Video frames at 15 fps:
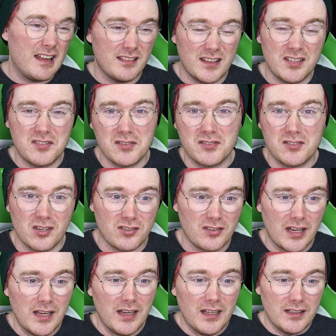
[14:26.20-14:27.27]
this is just
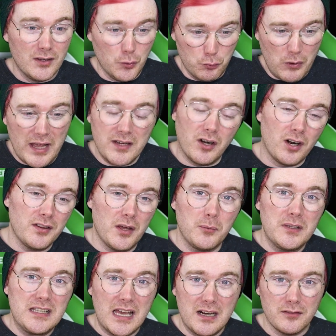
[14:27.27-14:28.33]
the Rhinar that
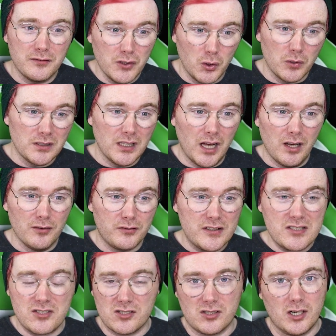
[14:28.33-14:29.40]
we kind of know and love.
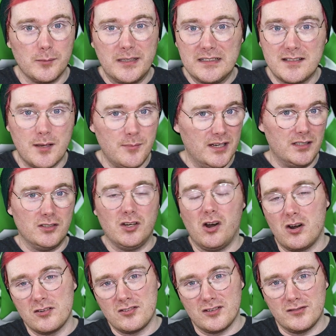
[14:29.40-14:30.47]
He's just going to be intimidating
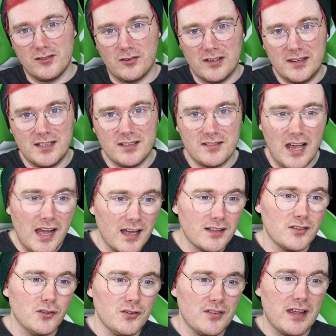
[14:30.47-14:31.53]
cards out of Dorinthea's
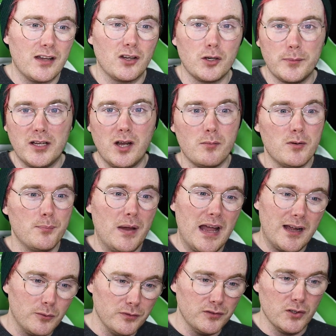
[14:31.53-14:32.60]
hand, who's then going to be coming
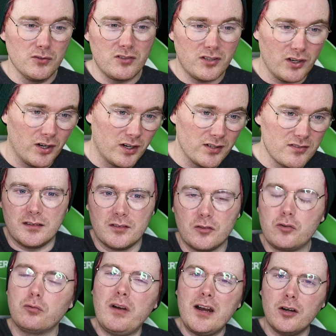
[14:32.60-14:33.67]
back with loads of cards.
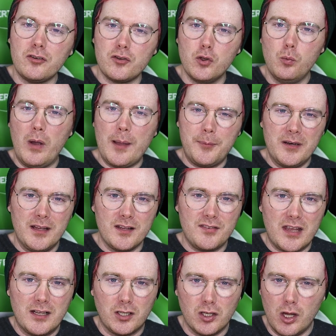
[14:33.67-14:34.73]
So Rhinar's new weapon is
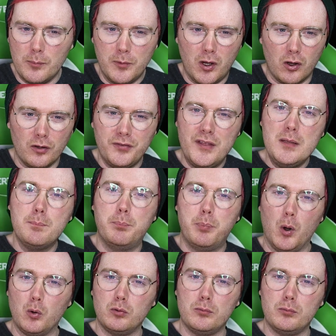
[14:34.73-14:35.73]
a club called the Bone